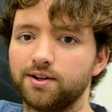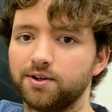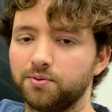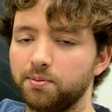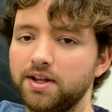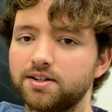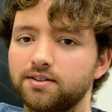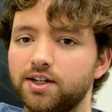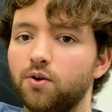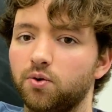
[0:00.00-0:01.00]
We're
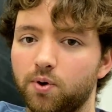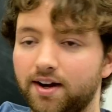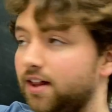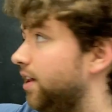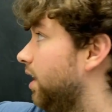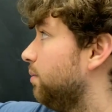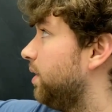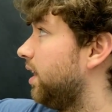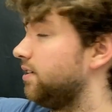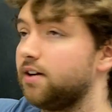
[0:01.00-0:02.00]
basically going one
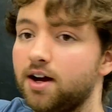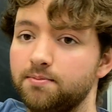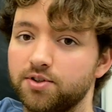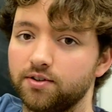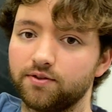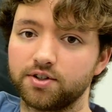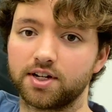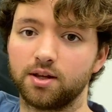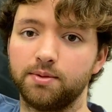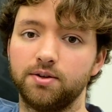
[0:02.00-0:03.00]
element at a time, so the first
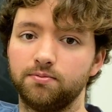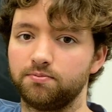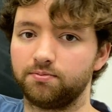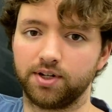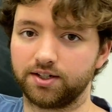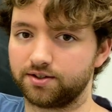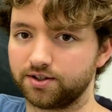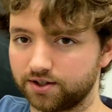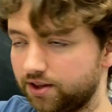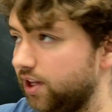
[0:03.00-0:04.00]
element, it's
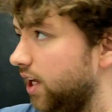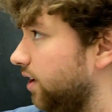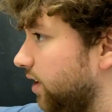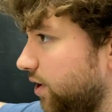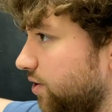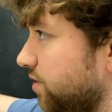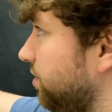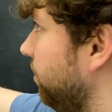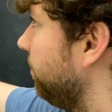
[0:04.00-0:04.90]
just a thing that you just do.